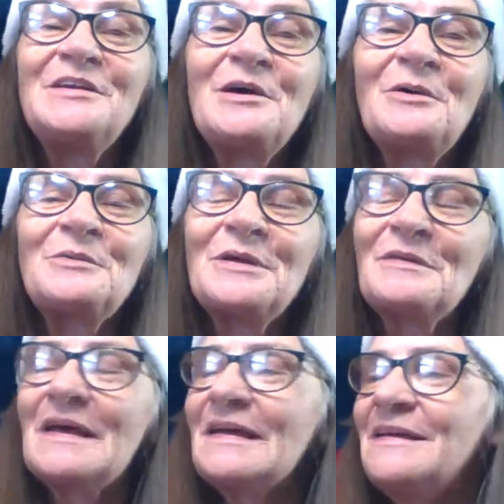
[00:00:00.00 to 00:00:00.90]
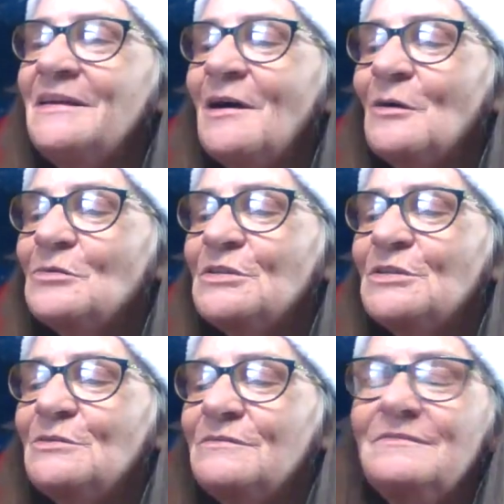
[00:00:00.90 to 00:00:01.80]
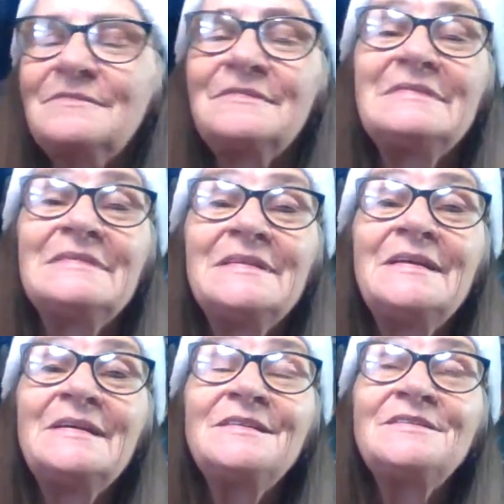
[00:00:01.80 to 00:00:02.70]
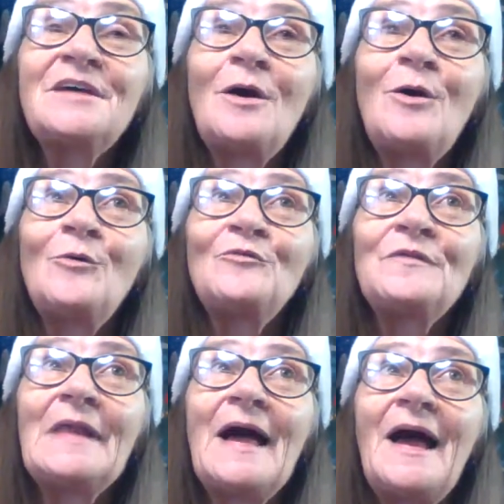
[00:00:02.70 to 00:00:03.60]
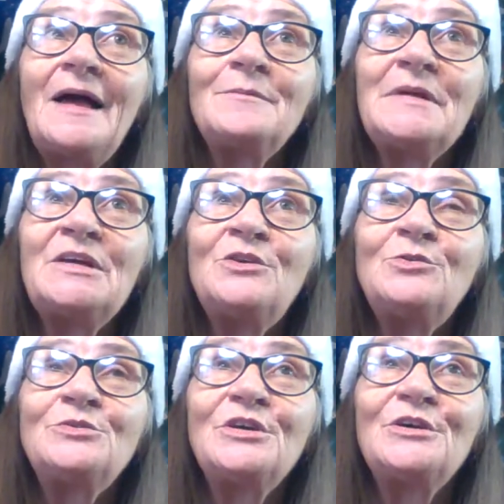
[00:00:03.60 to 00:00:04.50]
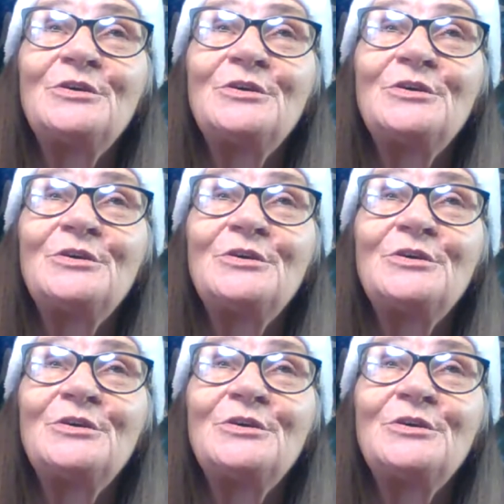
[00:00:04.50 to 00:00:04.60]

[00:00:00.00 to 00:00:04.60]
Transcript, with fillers: Y'all know that hee haw tune. Don't flag me, YouTube.